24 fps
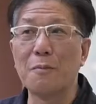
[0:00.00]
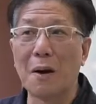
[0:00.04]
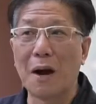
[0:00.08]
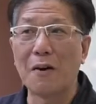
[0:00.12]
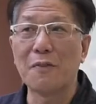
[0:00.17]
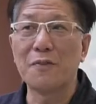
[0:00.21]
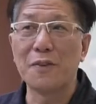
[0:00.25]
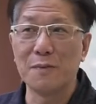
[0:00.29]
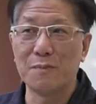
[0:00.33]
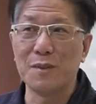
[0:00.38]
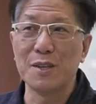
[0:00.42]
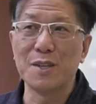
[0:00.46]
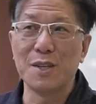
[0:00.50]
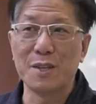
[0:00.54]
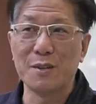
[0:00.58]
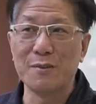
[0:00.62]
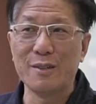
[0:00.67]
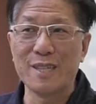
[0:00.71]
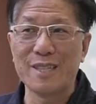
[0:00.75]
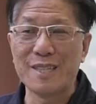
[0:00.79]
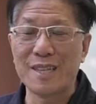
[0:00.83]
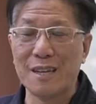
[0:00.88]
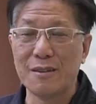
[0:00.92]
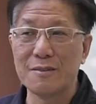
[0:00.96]
about 50
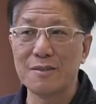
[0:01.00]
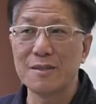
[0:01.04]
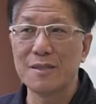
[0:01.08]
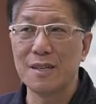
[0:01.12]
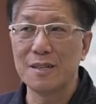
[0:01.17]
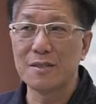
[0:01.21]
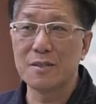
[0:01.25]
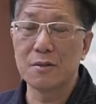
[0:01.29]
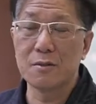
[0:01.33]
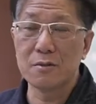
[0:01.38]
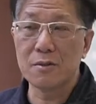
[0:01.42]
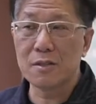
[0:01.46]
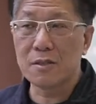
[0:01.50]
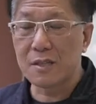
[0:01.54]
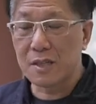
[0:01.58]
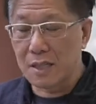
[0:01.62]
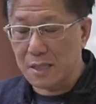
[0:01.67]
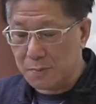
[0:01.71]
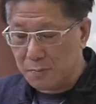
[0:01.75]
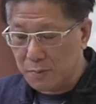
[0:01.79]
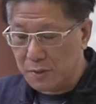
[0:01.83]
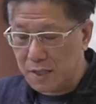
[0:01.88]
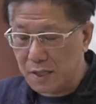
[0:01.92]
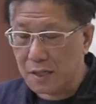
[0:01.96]
degrees Celsius. So
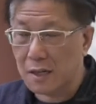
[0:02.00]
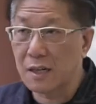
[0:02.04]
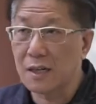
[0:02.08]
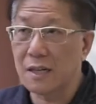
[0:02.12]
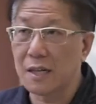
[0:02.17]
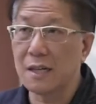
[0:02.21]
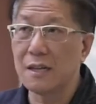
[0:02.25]
this particular